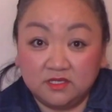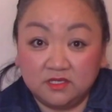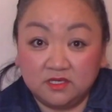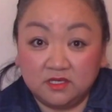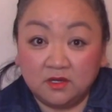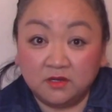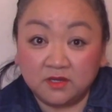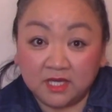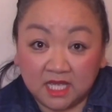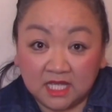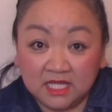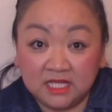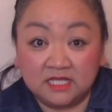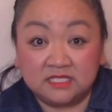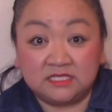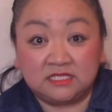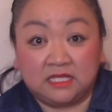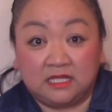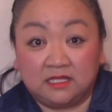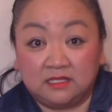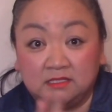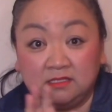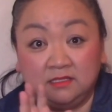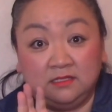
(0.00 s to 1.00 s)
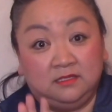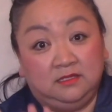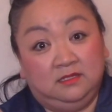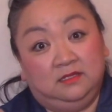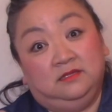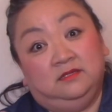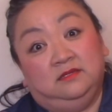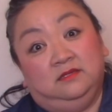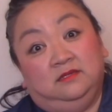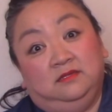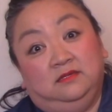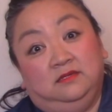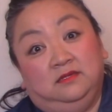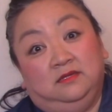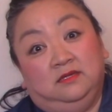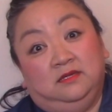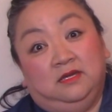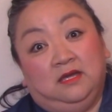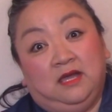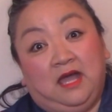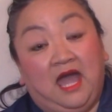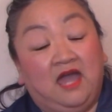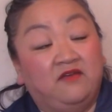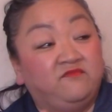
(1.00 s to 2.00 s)
Okay, listen.
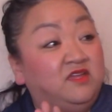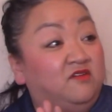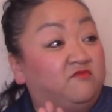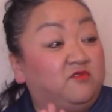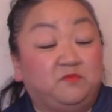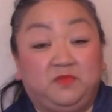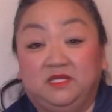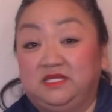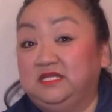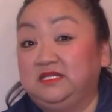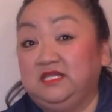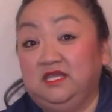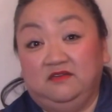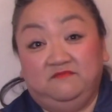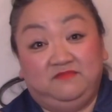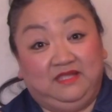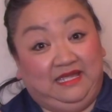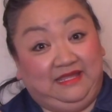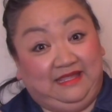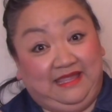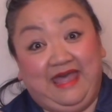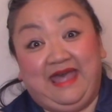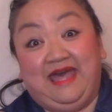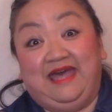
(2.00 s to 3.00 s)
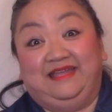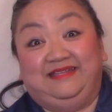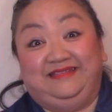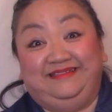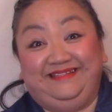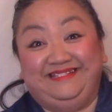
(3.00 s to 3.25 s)
I've never been in love like that.